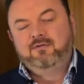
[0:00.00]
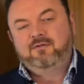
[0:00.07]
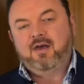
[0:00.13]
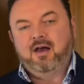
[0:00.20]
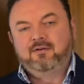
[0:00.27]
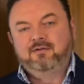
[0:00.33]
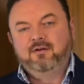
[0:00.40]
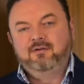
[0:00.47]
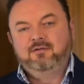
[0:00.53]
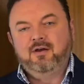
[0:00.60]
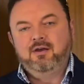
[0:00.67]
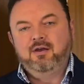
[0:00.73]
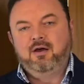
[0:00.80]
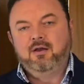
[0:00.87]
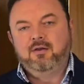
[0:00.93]
taxes
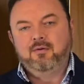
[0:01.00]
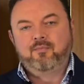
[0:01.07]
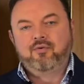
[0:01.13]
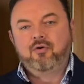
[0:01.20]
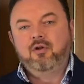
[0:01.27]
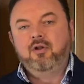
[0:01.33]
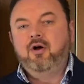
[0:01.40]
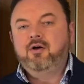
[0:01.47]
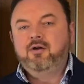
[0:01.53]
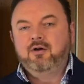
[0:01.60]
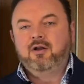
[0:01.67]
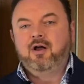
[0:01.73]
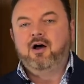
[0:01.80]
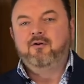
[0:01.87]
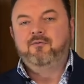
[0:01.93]
and you can prolong
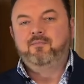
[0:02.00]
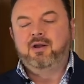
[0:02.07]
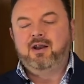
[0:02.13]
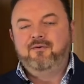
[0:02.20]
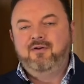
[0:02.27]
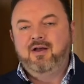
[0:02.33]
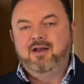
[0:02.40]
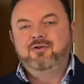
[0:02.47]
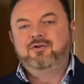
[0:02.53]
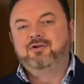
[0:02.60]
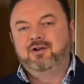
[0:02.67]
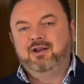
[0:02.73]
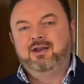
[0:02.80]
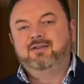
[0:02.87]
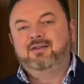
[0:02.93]
your life, but
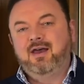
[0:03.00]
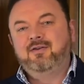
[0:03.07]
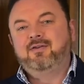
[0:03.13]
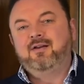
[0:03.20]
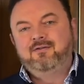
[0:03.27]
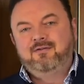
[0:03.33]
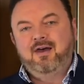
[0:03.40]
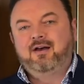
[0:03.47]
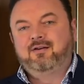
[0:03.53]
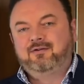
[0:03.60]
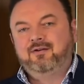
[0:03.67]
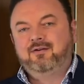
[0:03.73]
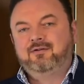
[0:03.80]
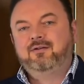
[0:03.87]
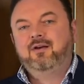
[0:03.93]
eventually death and
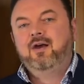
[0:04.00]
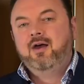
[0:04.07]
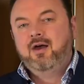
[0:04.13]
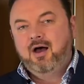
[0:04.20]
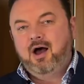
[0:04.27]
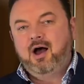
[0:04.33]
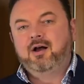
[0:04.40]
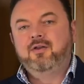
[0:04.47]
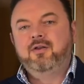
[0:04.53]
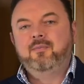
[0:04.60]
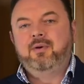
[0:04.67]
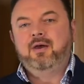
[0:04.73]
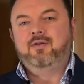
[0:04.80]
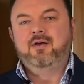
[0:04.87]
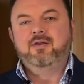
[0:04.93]
taxes are going to
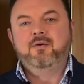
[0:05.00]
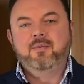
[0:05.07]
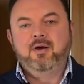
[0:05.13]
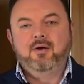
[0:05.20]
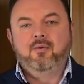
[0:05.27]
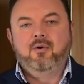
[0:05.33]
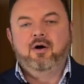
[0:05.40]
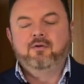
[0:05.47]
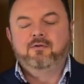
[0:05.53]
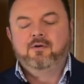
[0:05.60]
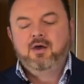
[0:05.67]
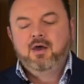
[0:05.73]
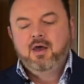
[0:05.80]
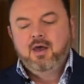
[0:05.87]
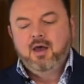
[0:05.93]
be there no matter
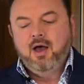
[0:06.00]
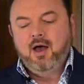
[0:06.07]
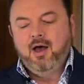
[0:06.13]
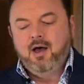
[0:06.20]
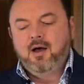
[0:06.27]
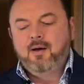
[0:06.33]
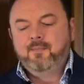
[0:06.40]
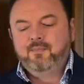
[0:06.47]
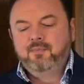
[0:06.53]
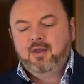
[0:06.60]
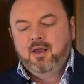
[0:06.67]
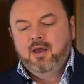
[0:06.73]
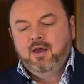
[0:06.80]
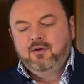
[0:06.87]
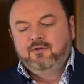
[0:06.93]
what.
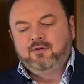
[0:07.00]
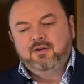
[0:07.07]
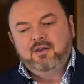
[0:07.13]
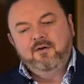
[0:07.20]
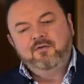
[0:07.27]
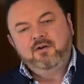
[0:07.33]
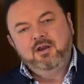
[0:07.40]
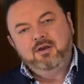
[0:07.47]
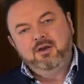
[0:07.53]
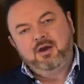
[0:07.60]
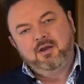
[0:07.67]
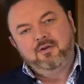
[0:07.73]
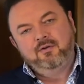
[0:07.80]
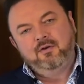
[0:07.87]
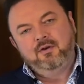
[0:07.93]
So definitely you
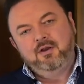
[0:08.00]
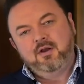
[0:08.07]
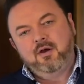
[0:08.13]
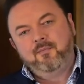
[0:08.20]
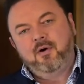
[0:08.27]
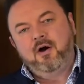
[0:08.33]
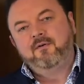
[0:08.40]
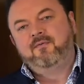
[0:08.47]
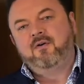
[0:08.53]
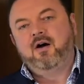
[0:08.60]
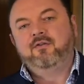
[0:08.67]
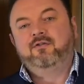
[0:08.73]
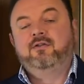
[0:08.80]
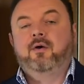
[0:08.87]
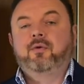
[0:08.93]
can, buy
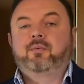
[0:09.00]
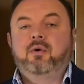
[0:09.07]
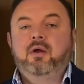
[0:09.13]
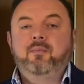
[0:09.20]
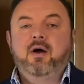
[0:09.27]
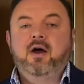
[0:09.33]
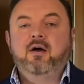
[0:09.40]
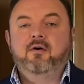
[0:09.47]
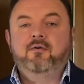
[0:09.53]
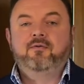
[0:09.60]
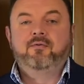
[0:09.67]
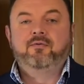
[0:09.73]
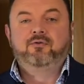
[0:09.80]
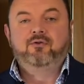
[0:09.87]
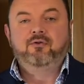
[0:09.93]
5, sell 3, pay
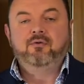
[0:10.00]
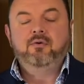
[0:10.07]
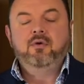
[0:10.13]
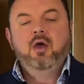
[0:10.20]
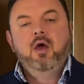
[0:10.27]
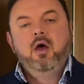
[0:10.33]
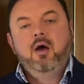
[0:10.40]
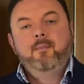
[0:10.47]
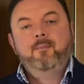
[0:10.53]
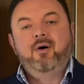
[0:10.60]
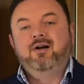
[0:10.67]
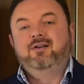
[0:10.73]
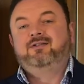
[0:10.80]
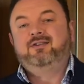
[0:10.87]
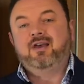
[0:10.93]
off 2,
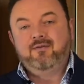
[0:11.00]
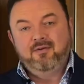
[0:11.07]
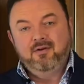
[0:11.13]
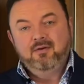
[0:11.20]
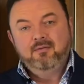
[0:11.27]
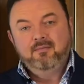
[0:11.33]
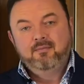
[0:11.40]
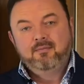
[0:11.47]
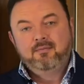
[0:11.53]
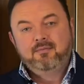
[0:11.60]
buy 7